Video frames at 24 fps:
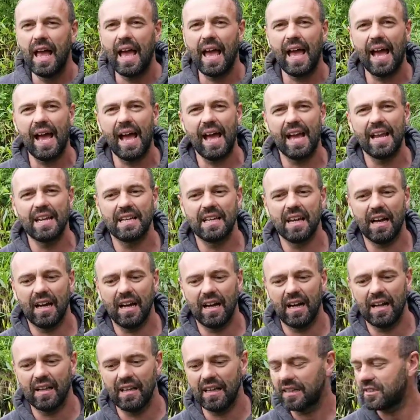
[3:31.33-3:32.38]
And
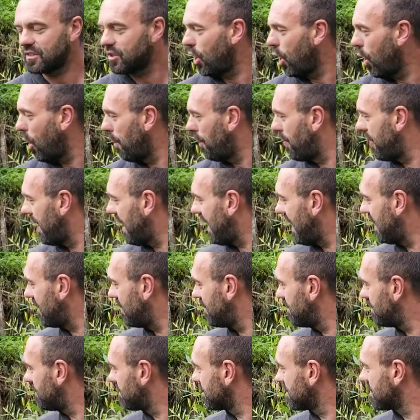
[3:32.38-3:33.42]
uh, let's hope that
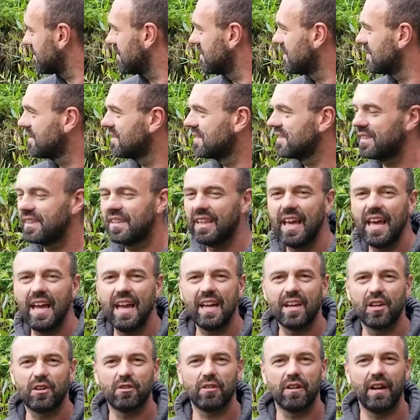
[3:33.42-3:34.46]

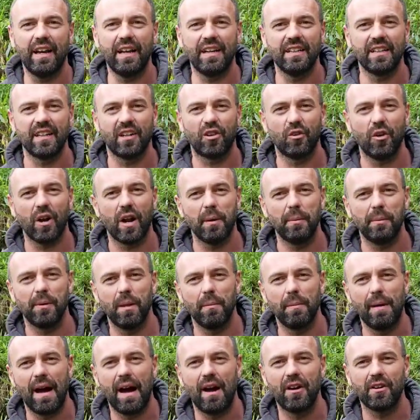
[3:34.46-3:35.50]
they create an incredible
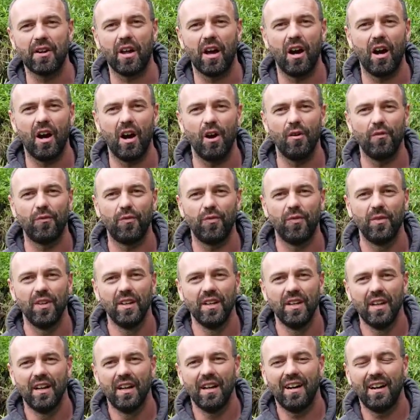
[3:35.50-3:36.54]
amount of
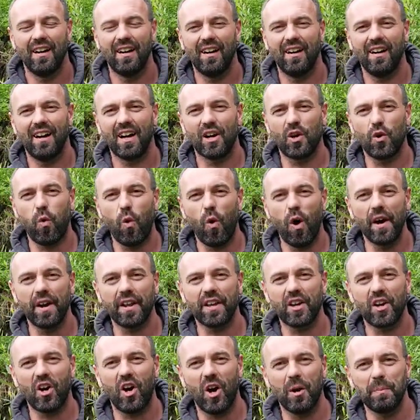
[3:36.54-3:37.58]
uh,
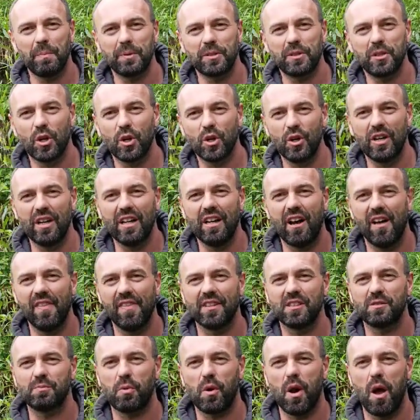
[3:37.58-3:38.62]
aquatic opportunity on
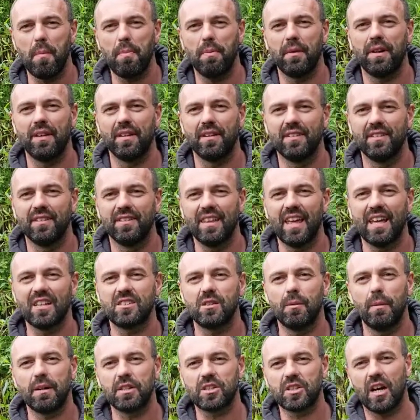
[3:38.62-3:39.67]
this property. Thanks
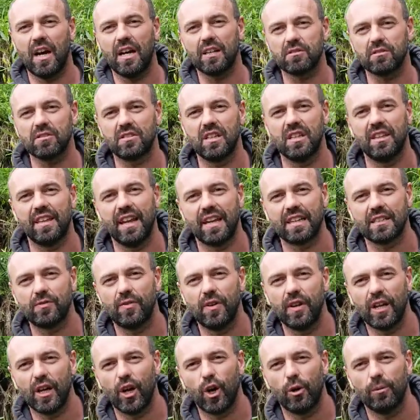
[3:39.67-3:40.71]
so much guys, we'll see you in the next
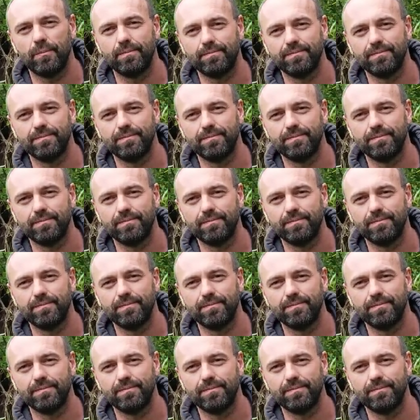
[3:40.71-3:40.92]
video.